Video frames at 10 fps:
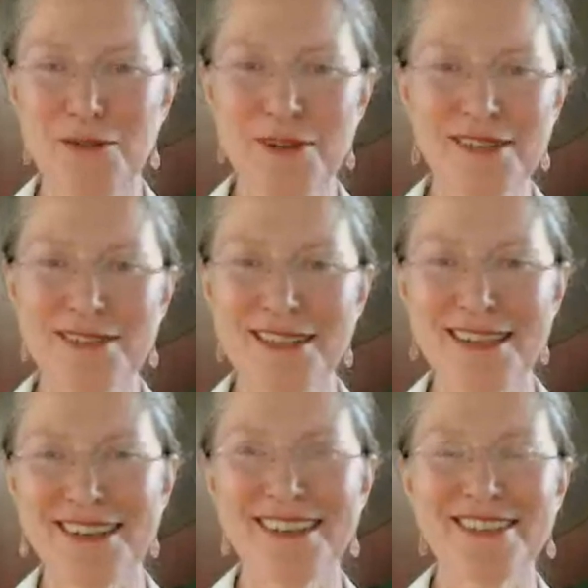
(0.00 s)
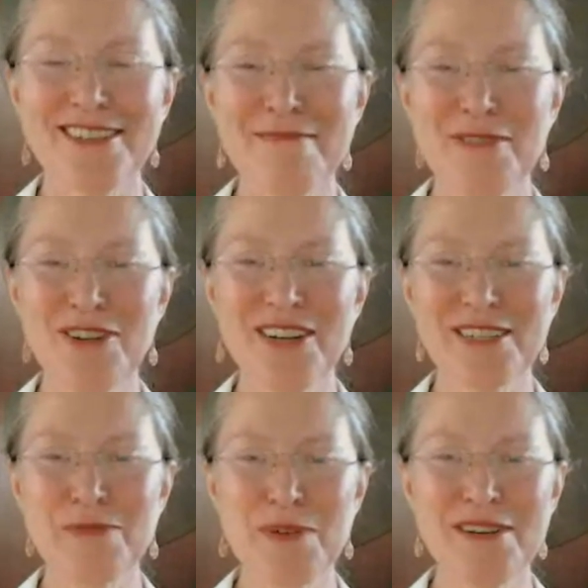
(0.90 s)
so it's like a similar
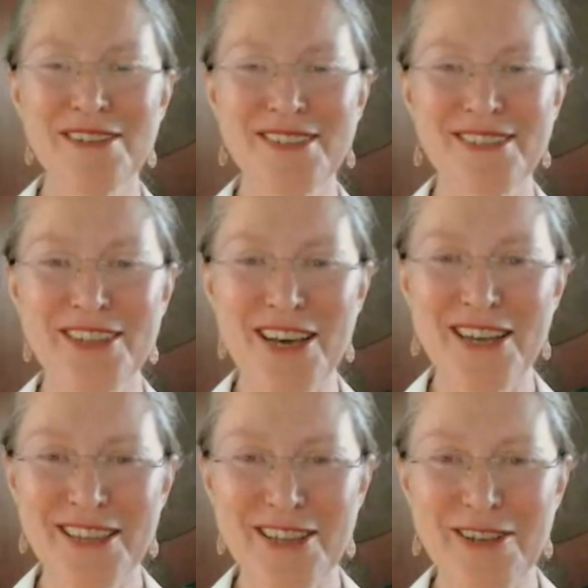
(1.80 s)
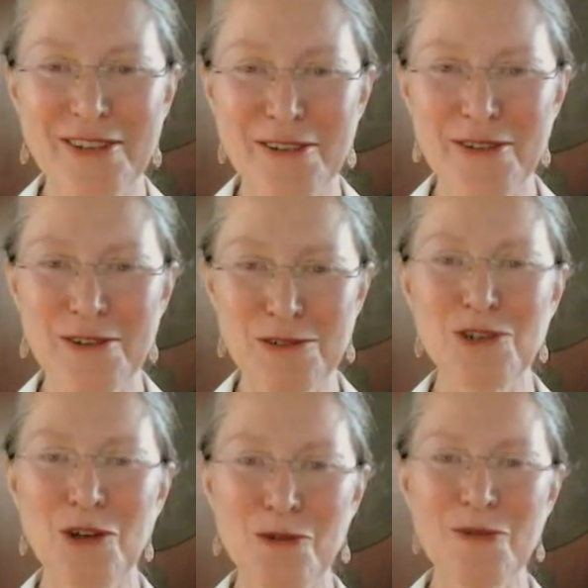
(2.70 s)
experience that you
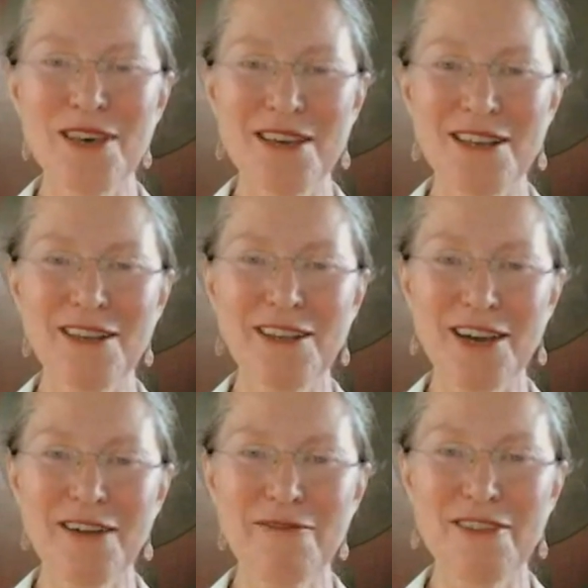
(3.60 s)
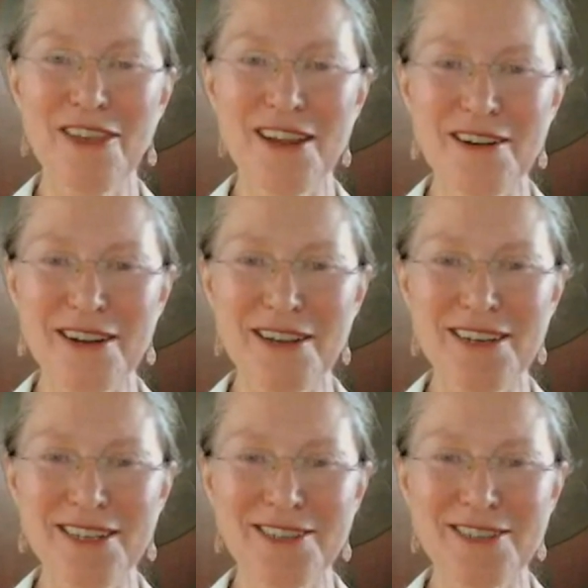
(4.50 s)
show the little cover there,
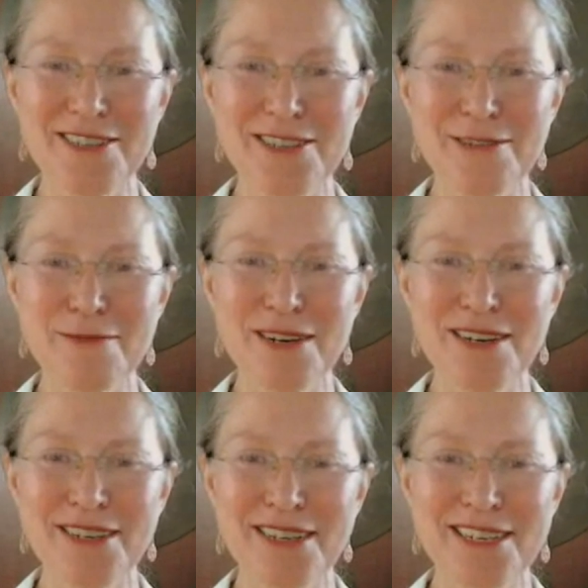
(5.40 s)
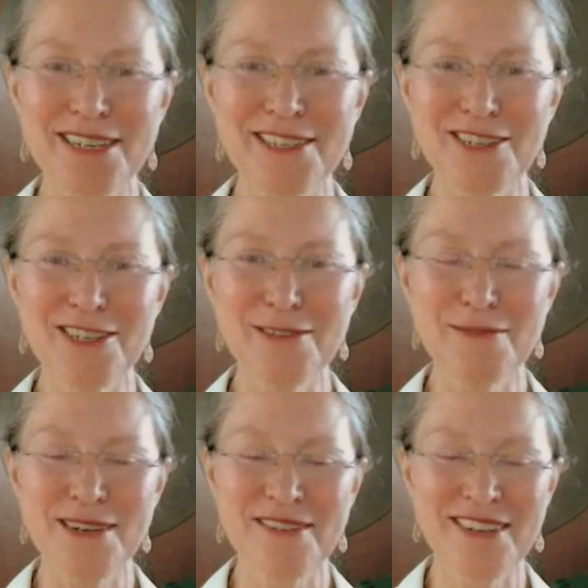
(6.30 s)
and it's this one and it's this
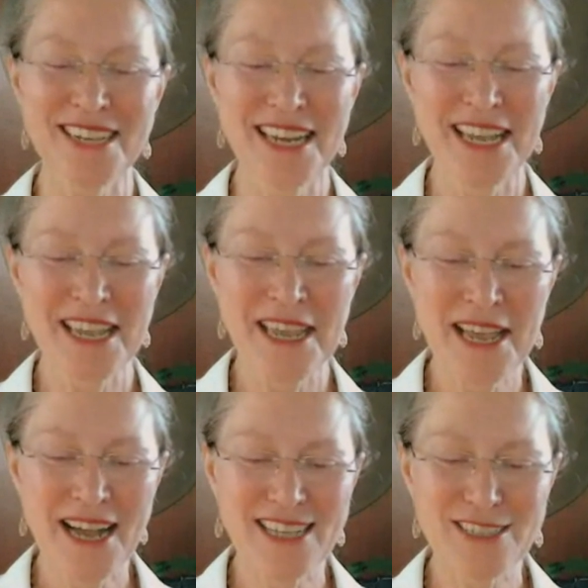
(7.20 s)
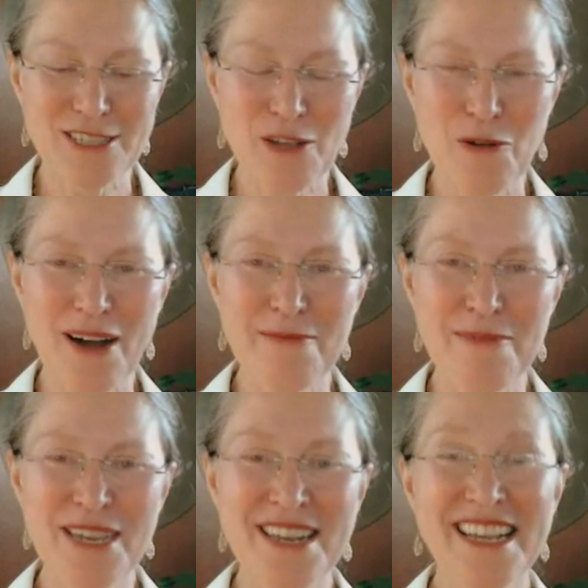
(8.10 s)
one, right? Yeah. So
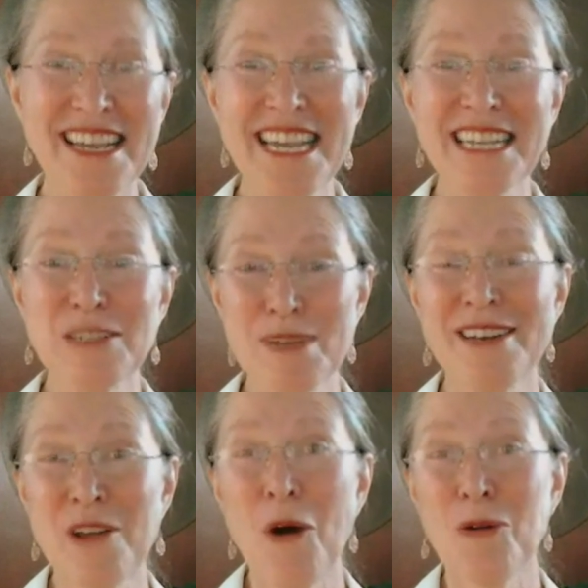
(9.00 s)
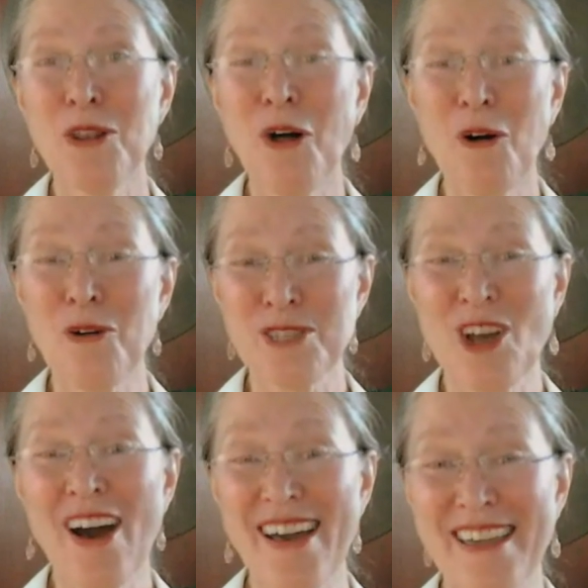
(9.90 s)
I mean, it's been known a
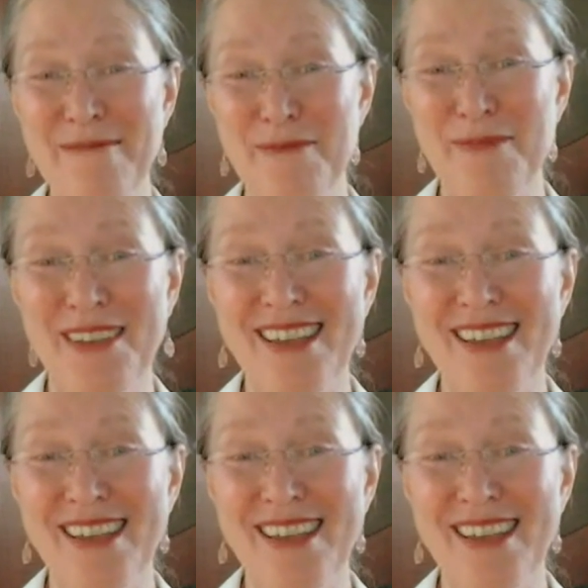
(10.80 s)
long time